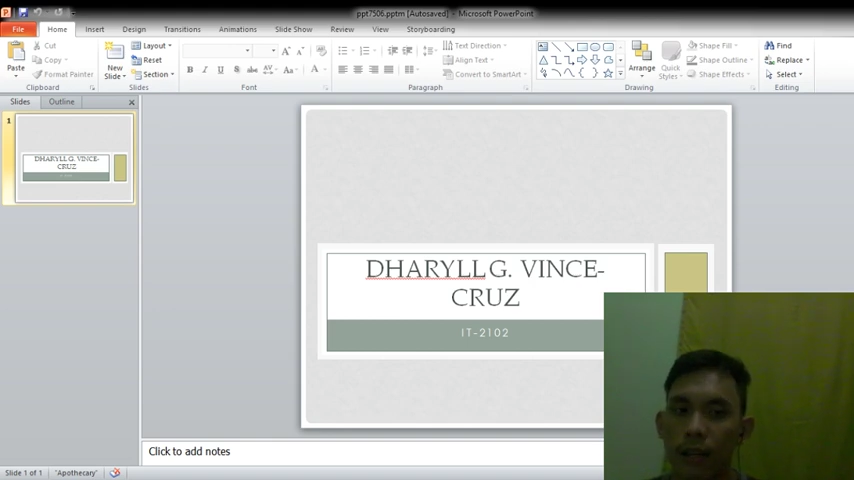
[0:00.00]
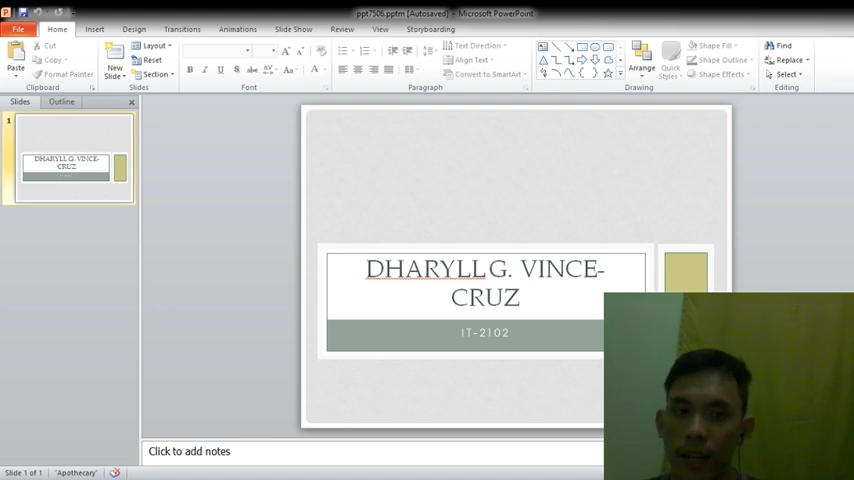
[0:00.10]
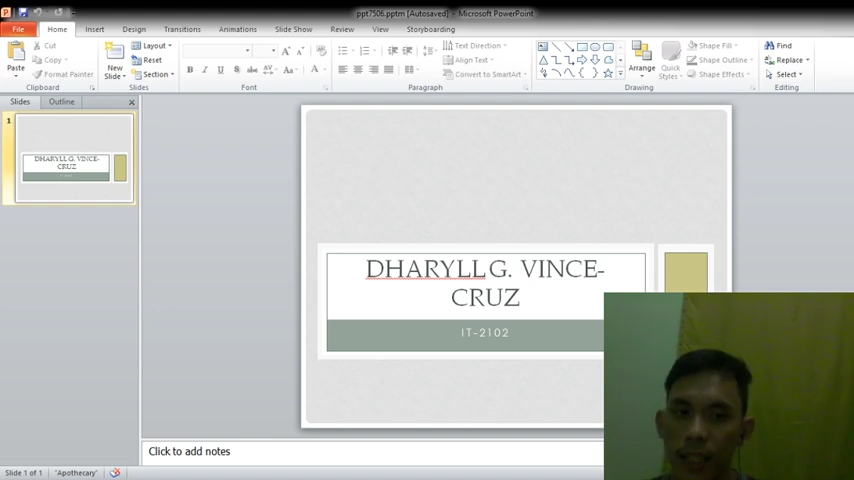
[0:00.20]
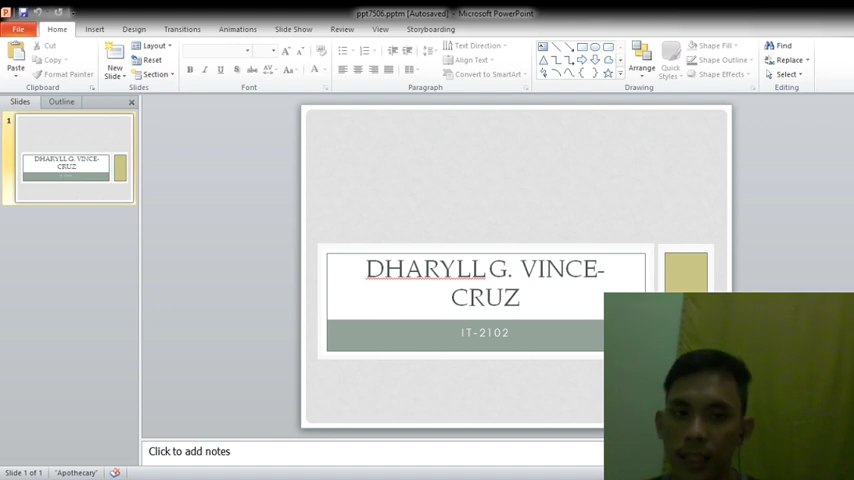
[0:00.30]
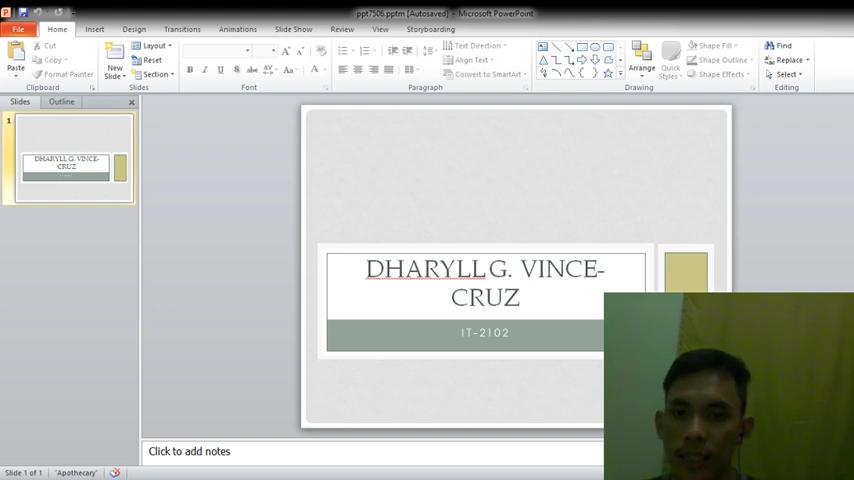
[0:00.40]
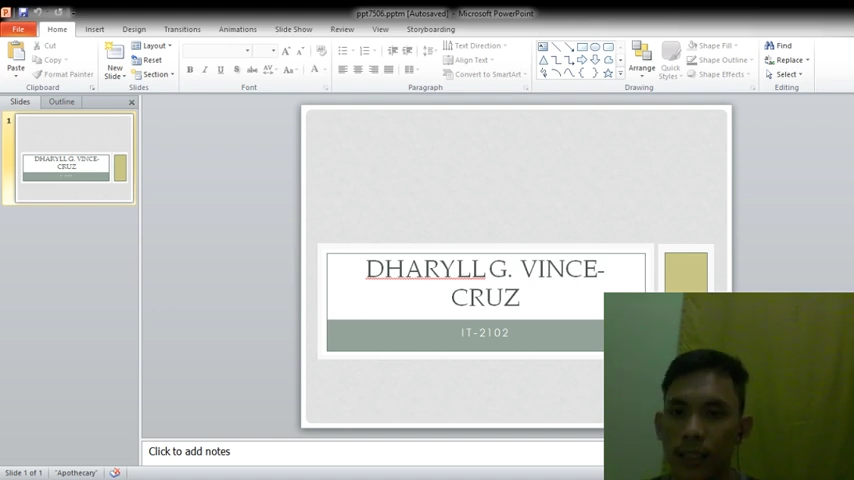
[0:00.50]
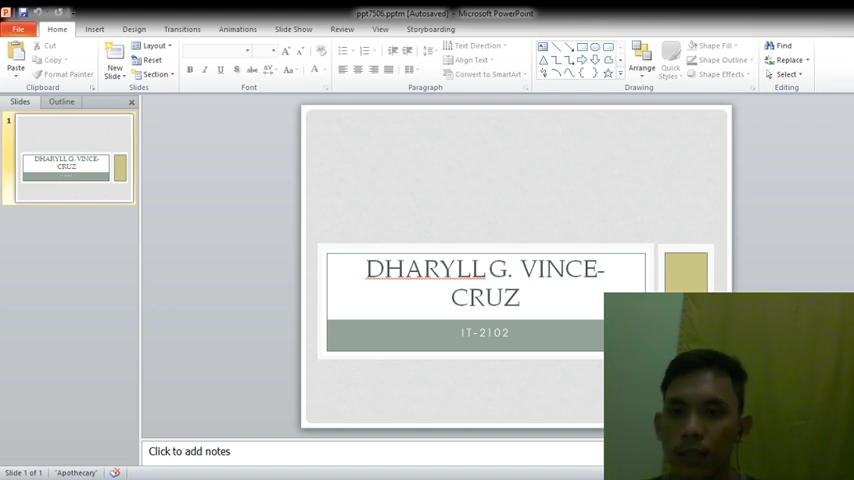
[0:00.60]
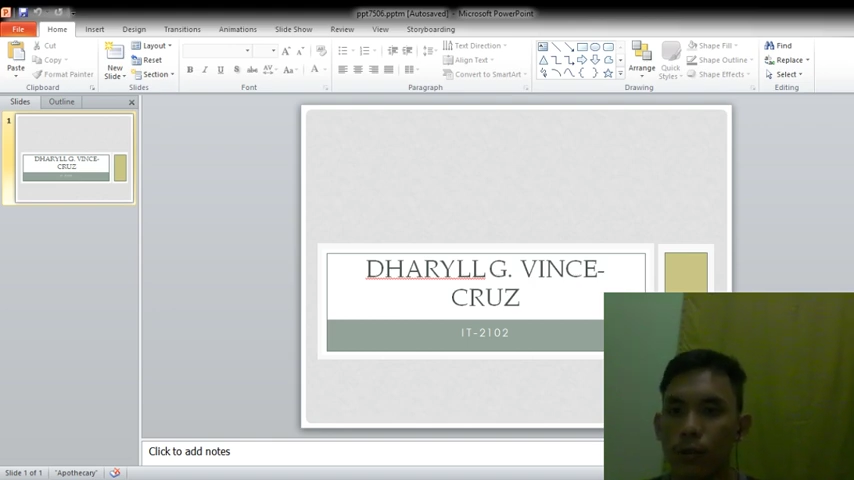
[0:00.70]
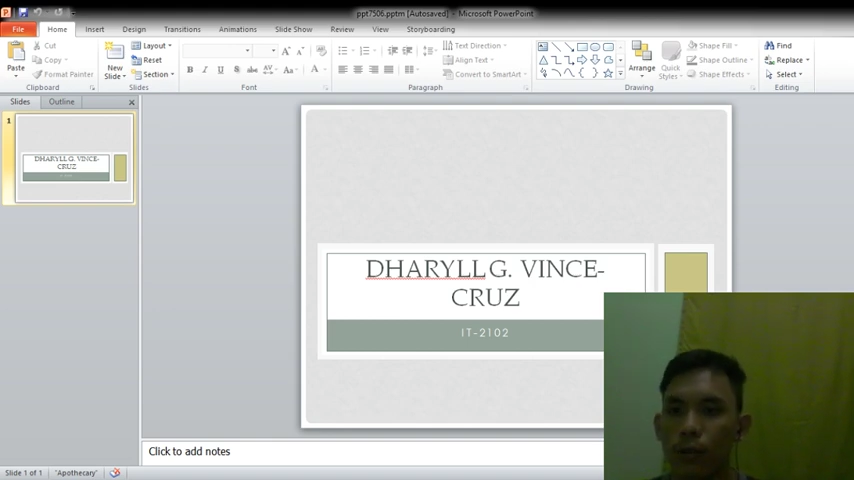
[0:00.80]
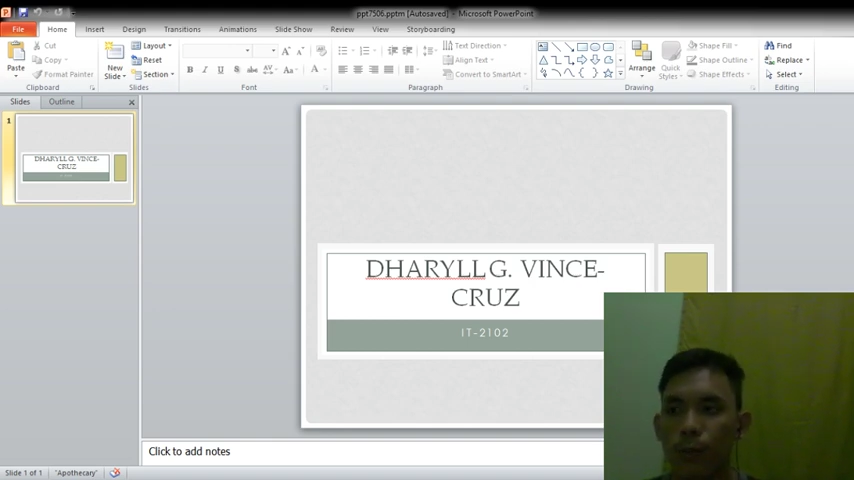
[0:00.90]
devices
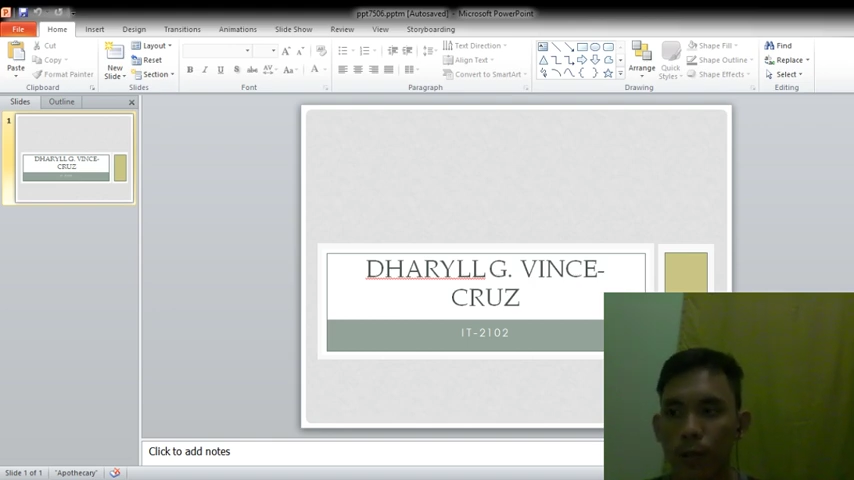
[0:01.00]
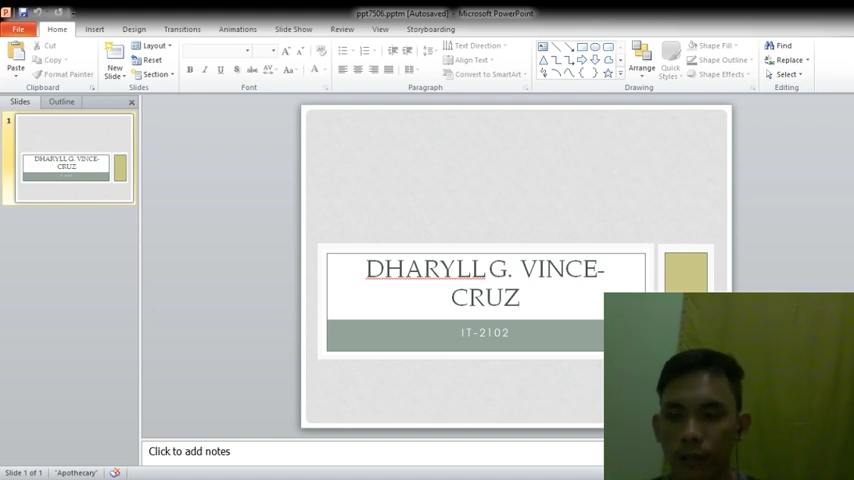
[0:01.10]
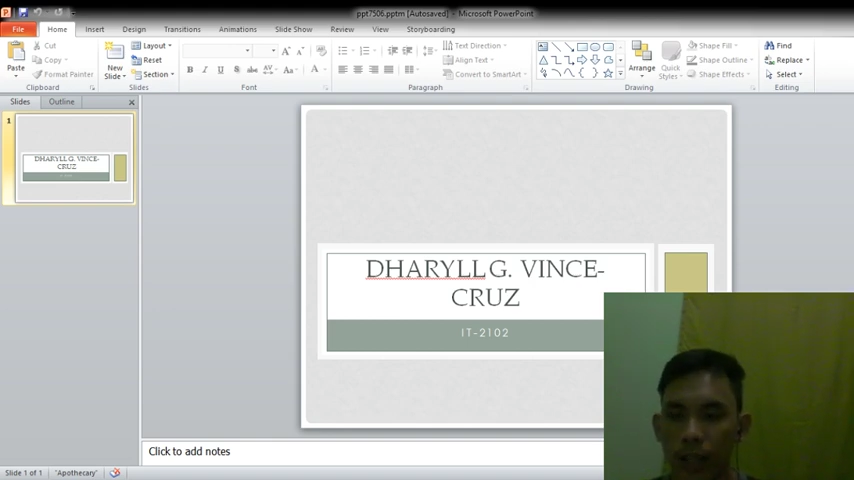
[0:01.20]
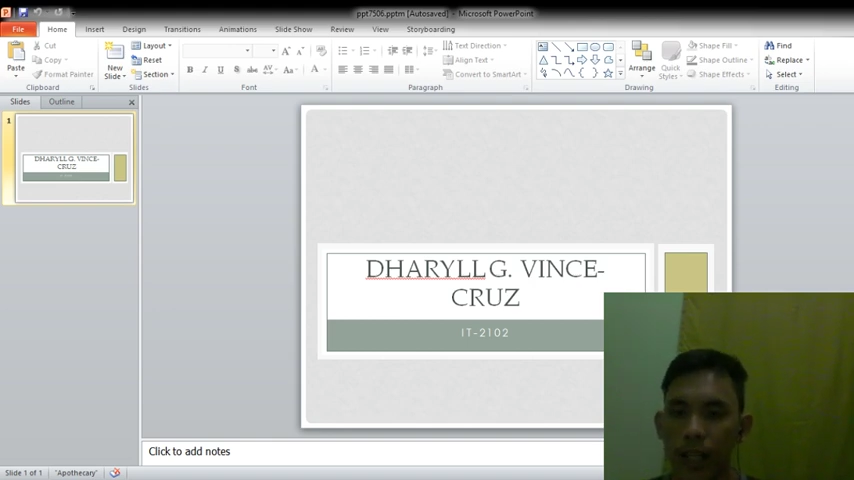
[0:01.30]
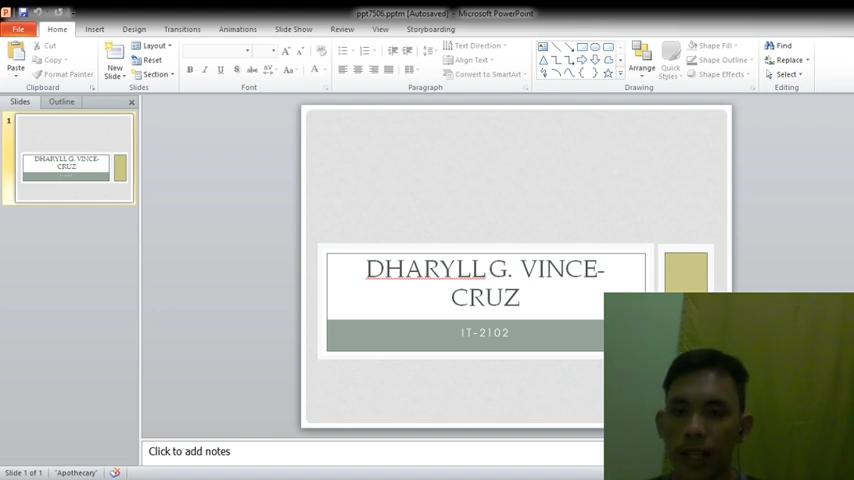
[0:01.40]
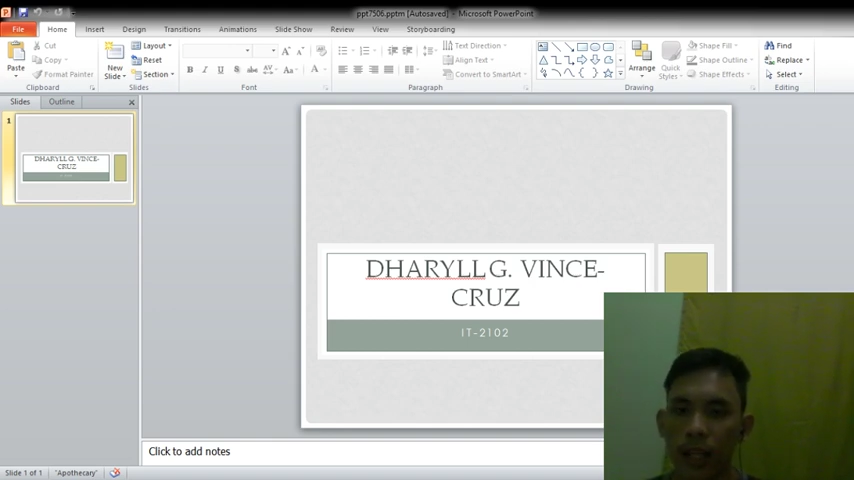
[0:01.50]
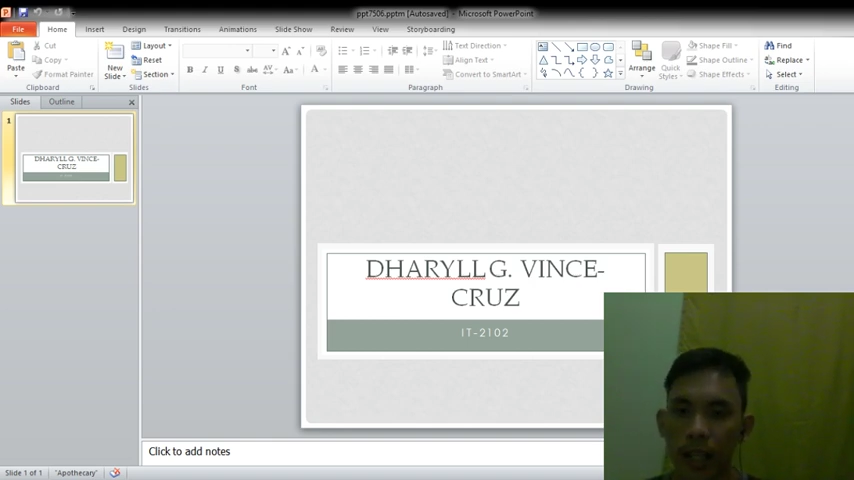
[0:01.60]
to provide